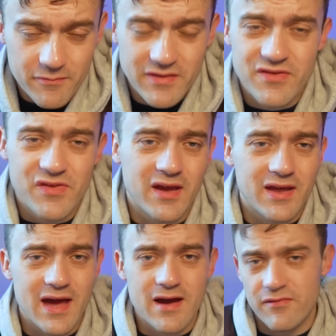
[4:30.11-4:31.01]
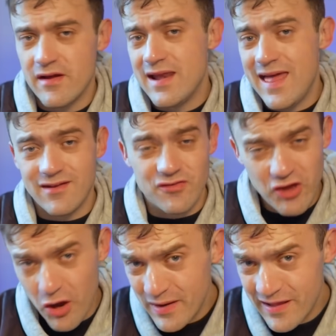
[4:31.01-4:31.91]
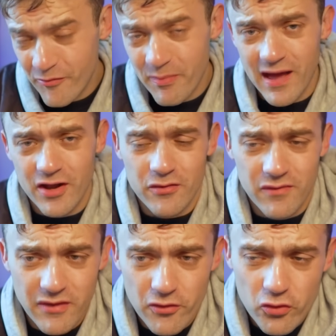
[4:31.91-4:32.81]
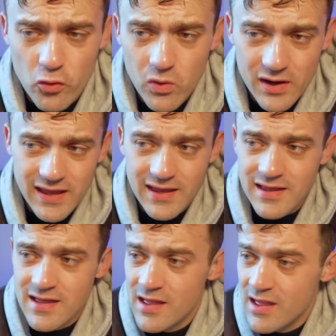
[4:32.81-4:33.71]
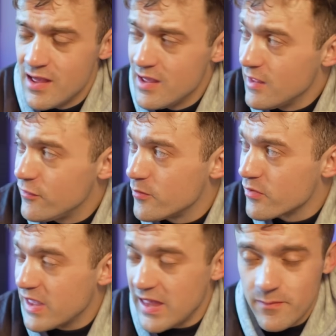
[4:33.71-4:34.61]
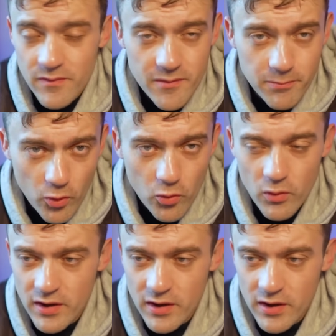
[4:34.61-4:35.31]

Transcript: But in the second half, their legs go a little bit. I don't think they got the quality in terms of keeping the ball.